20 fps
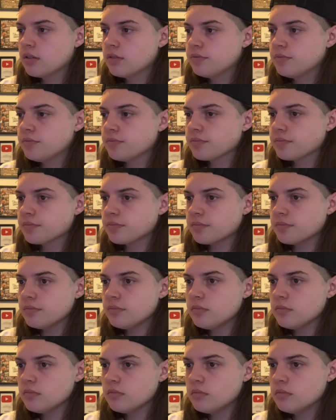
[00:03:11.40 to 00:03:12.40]

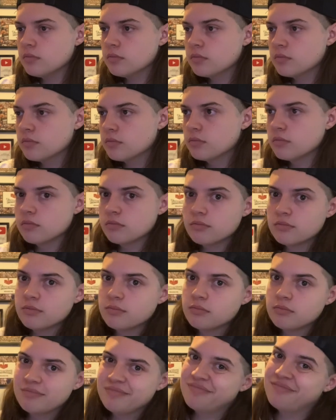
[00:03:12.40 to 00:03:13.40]

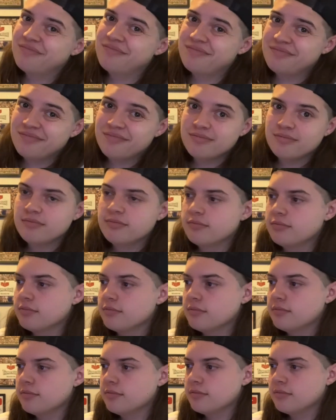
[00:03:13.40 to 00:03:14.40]

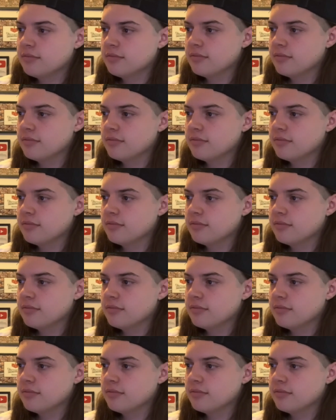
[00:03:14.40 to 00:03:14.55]
Nothing is said.